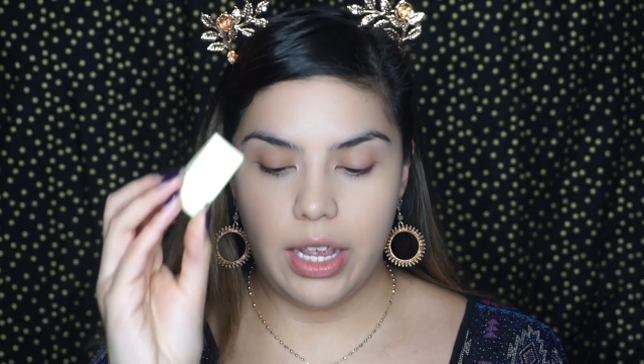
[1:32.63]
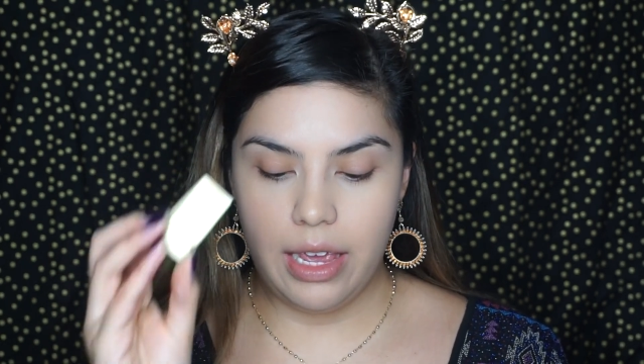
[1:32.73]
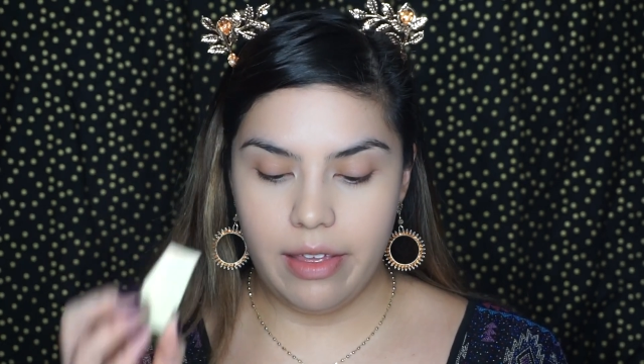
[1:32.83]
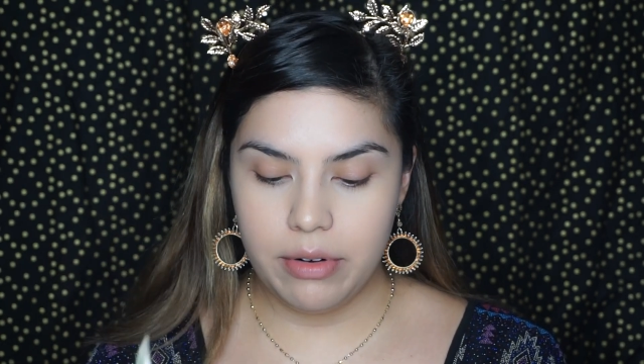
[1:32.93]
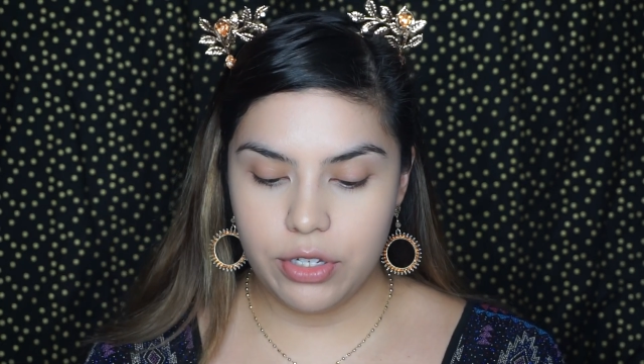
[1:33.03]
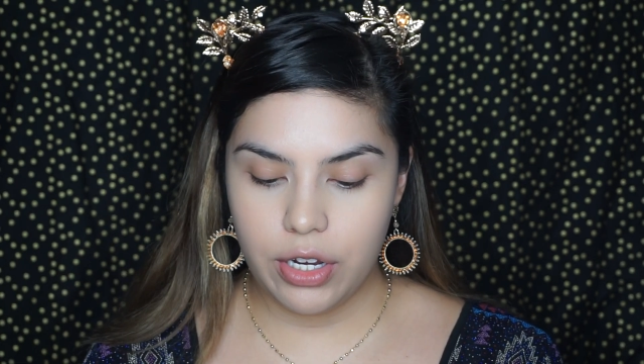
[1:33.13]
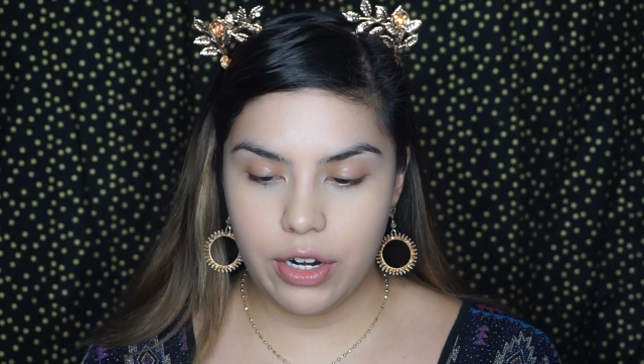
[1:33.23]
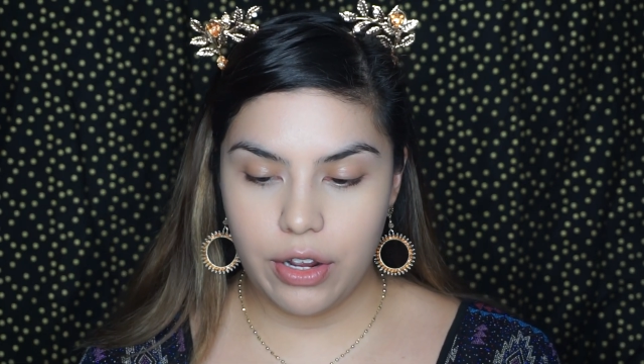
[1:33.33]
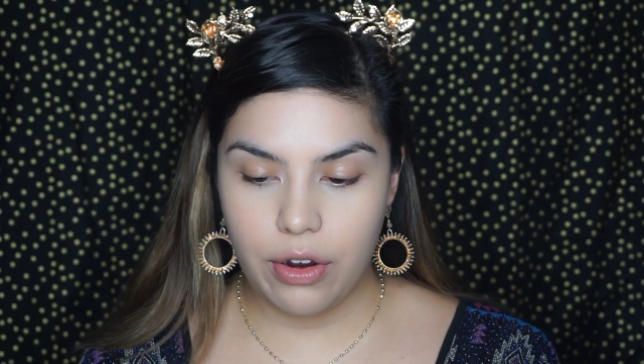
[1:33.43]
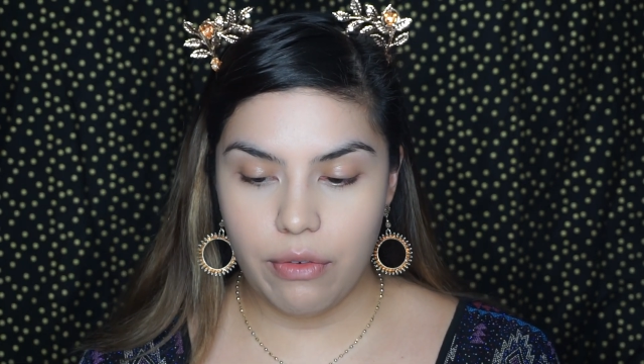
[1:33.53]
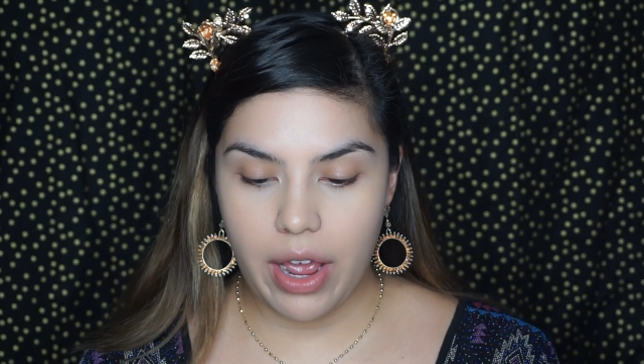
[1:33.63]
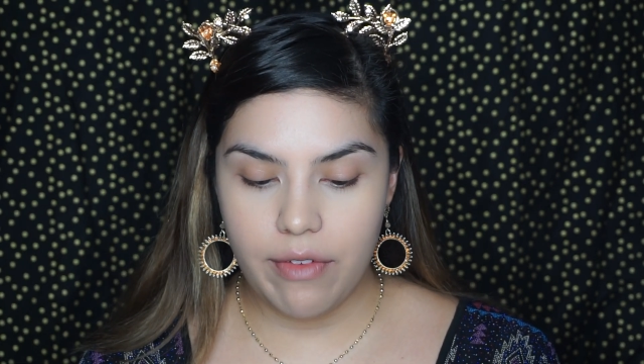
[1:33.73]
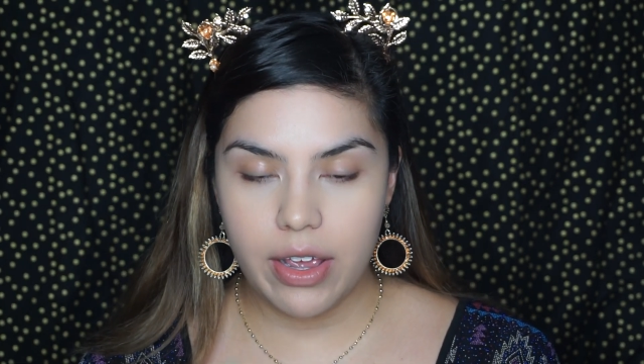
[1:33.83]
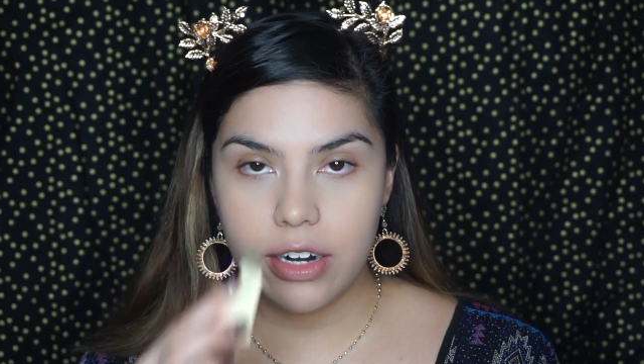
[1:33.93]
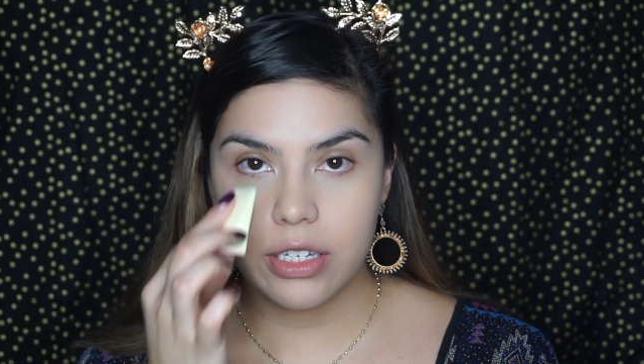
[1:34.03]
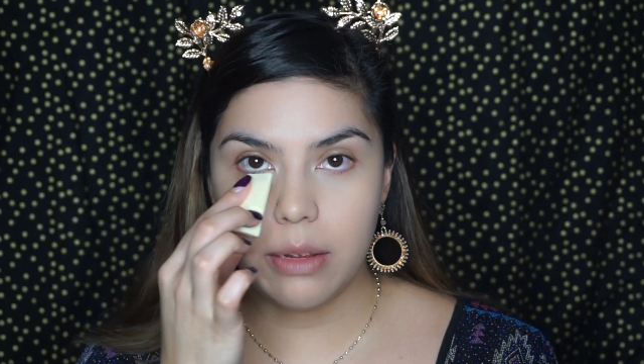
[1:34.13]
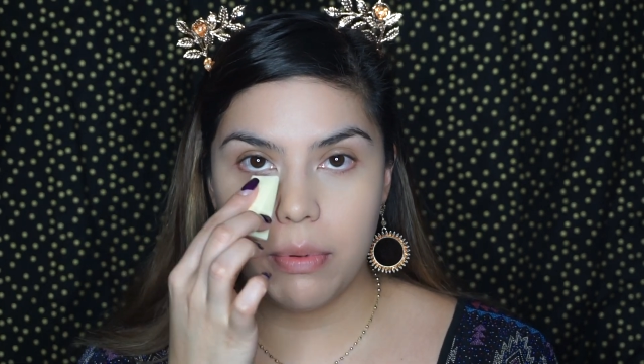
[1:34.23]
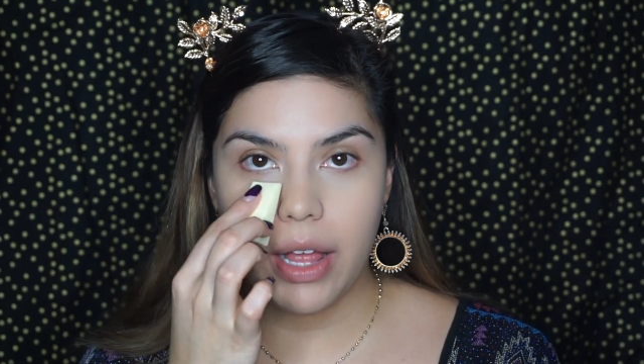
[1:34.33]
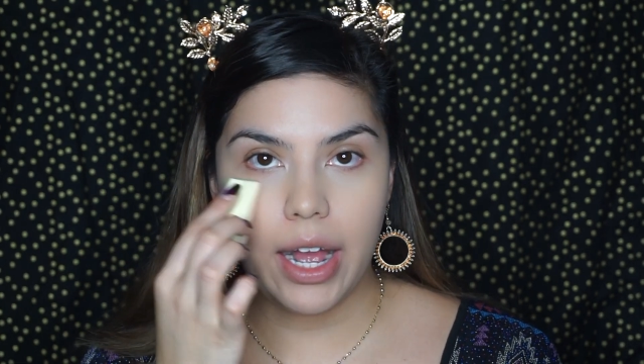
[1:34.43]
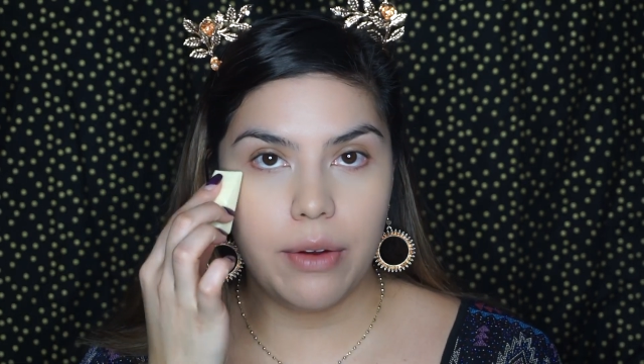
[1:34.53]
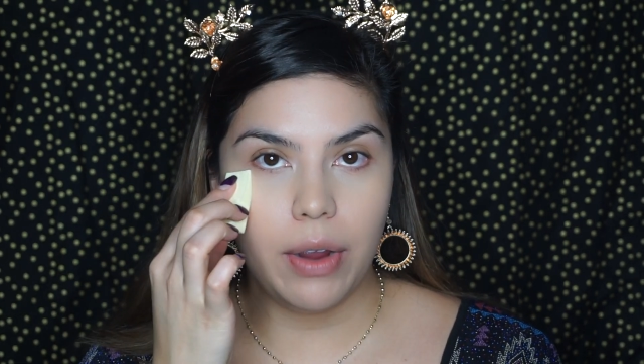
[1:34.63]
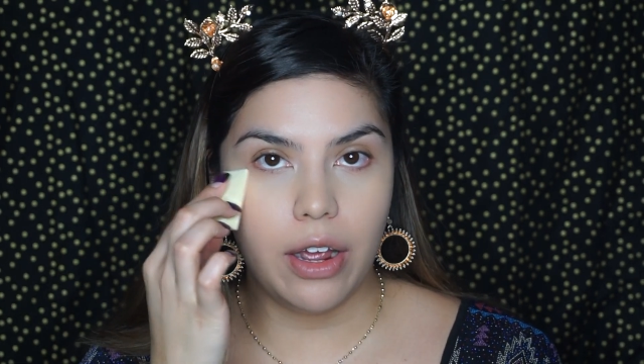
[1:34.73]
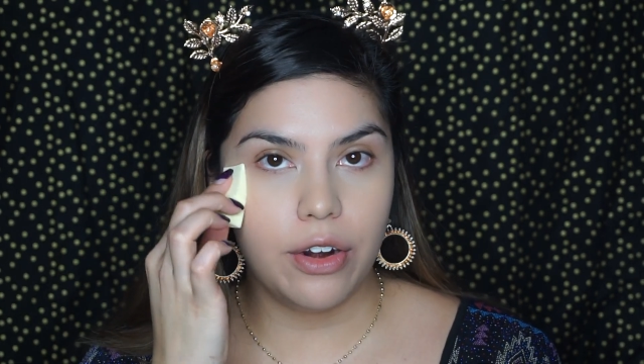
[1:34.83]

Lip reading: and I'm just gonna grab it and just apply it right